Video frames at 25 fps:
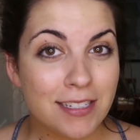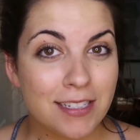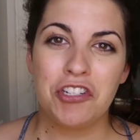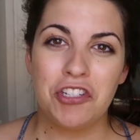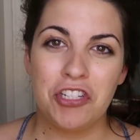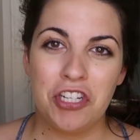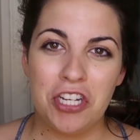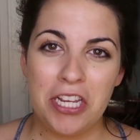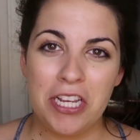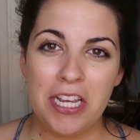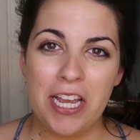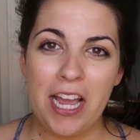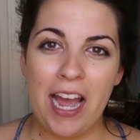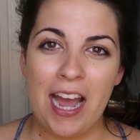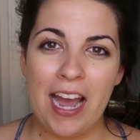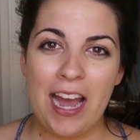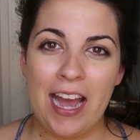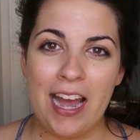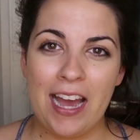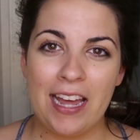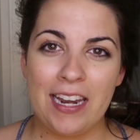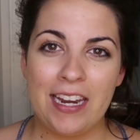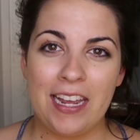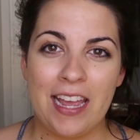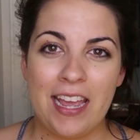She
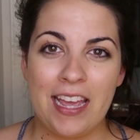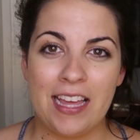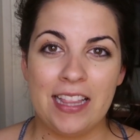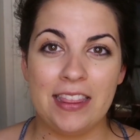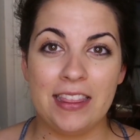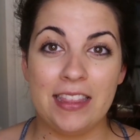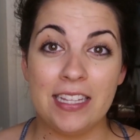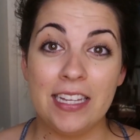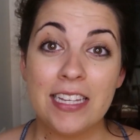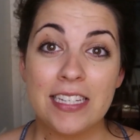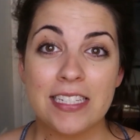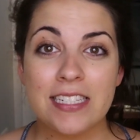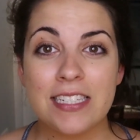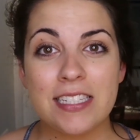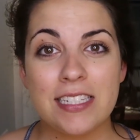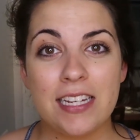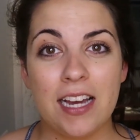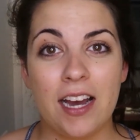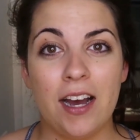had a list